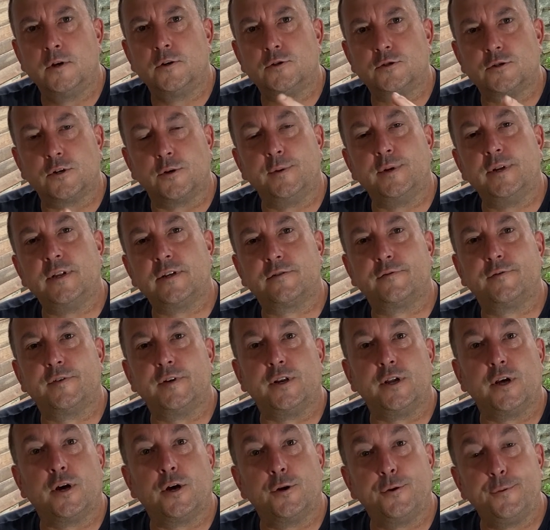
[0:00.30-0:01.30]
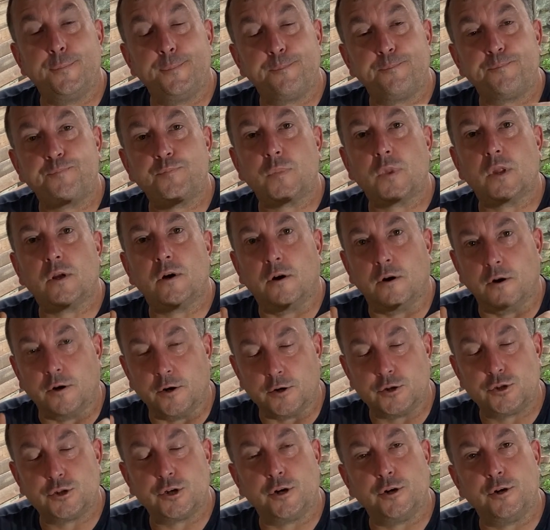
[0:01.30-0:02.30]
So in this video, I'm going
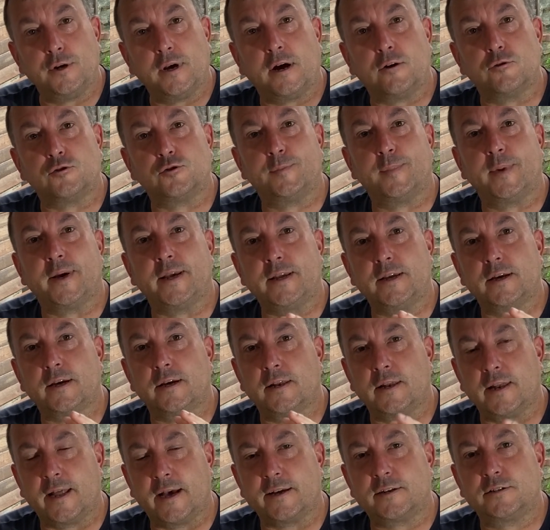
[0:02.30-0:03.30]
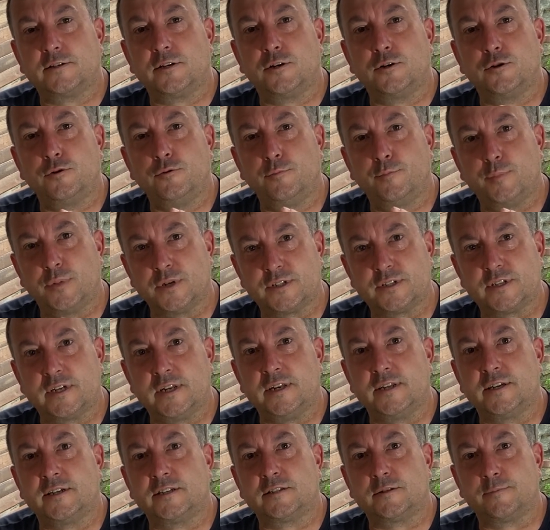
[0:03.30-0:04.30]
to show you how to make
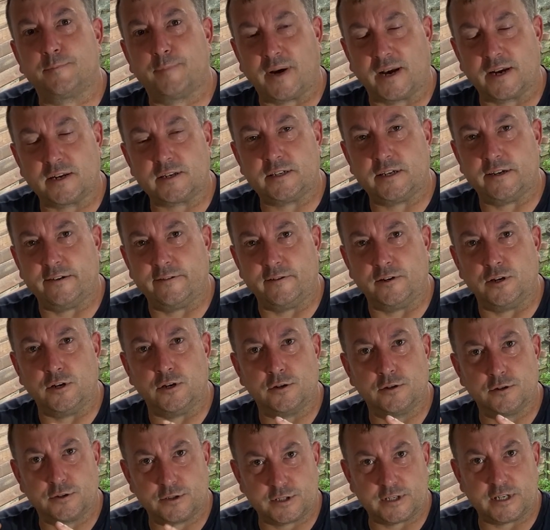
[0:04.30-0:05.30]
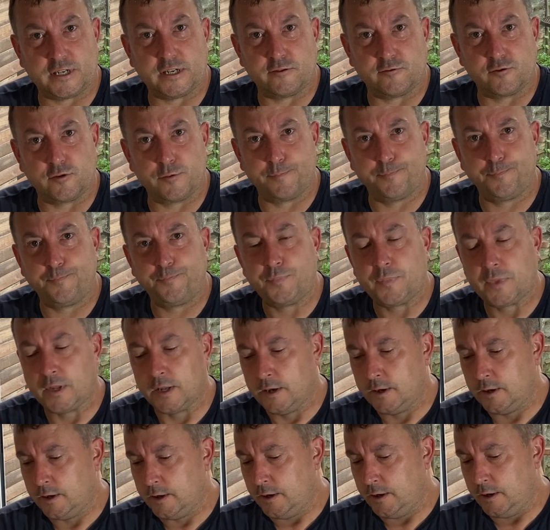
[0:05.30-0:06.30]
Lactobacillus Bacteria Serum.
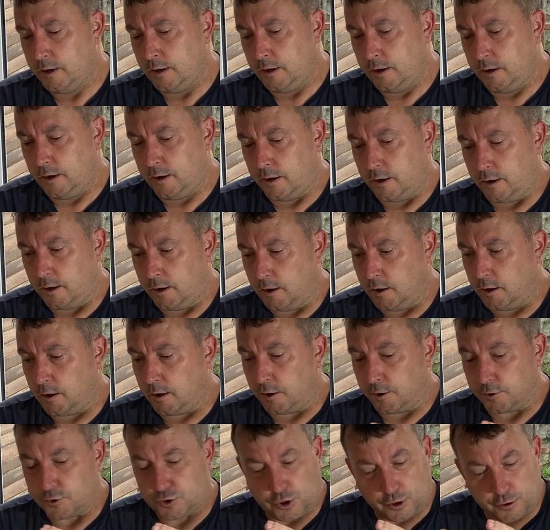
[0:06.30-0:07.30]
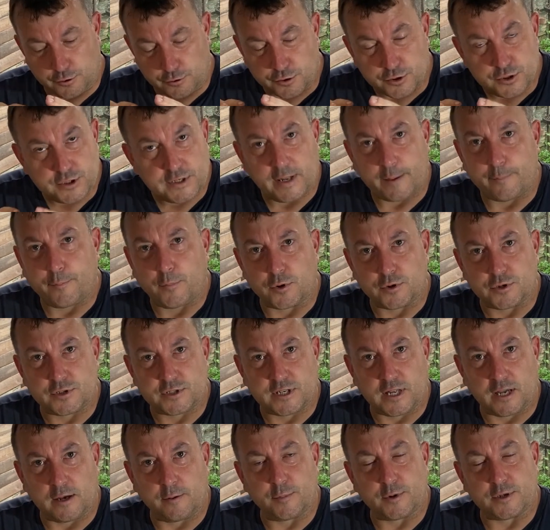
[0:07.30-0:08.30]
I'll show you step by
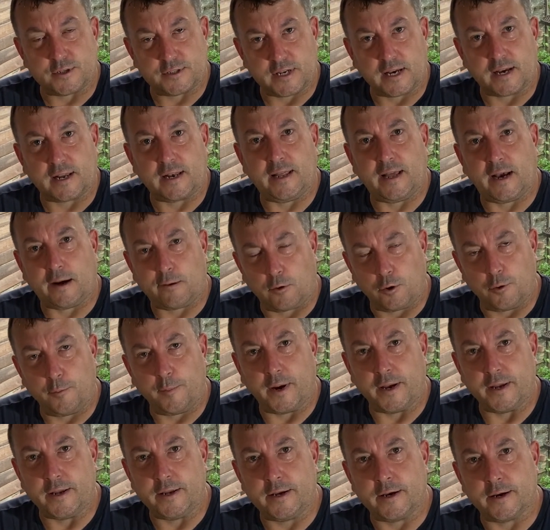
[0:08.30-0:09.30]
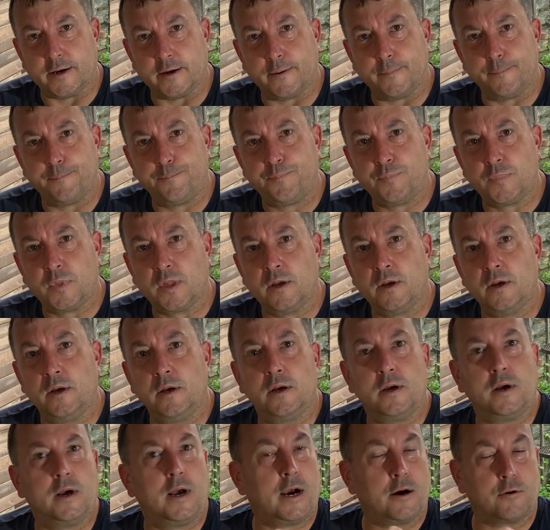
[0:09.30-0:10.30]
step exactly how I make it,
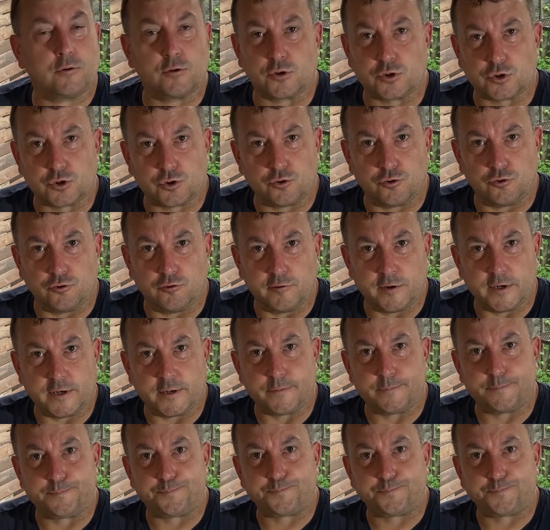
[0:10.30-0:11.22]
how to store it,